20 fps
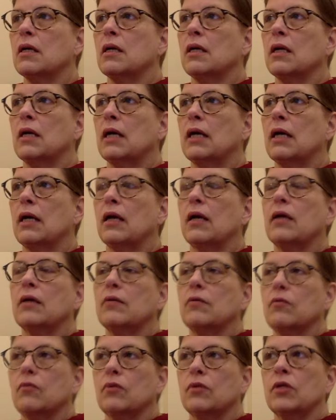uh,
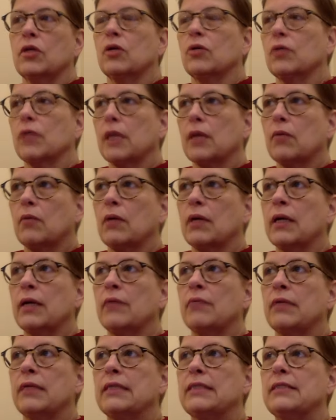you know, like what I
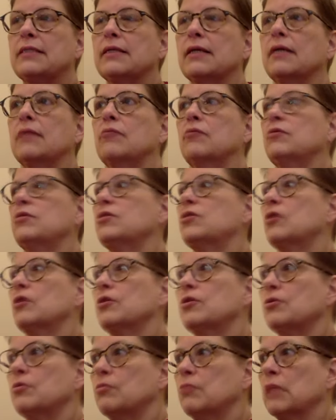already said, we start
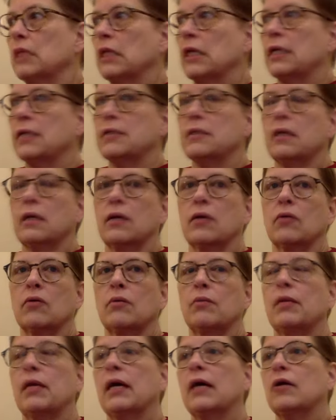to realize, like, oh, I'm
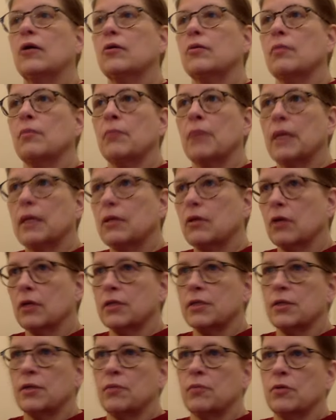not my
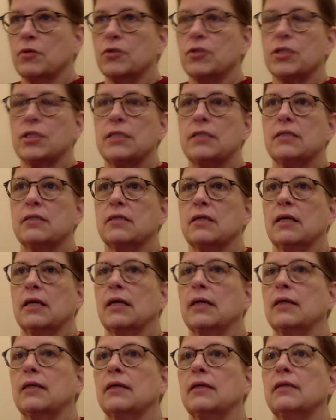thoughts and emotions, and I
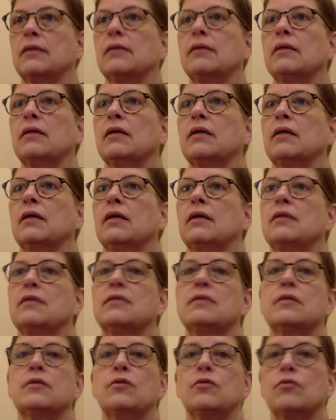can
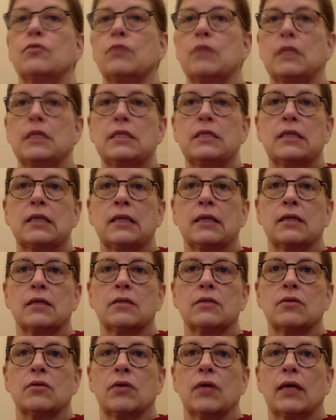sit through these
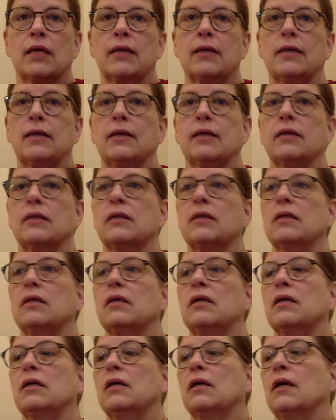things or I can
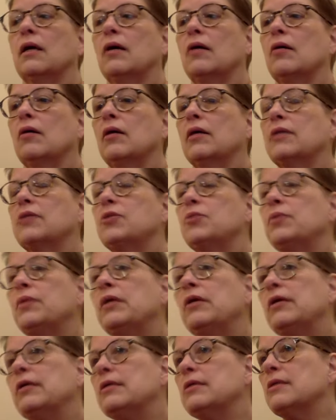
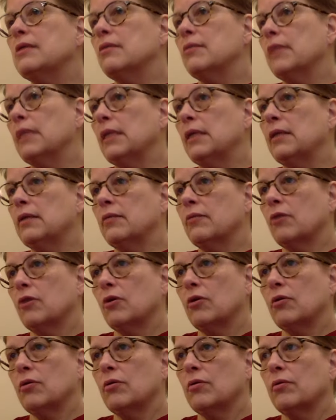experience them and let them
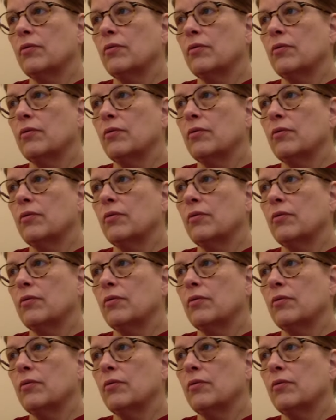go.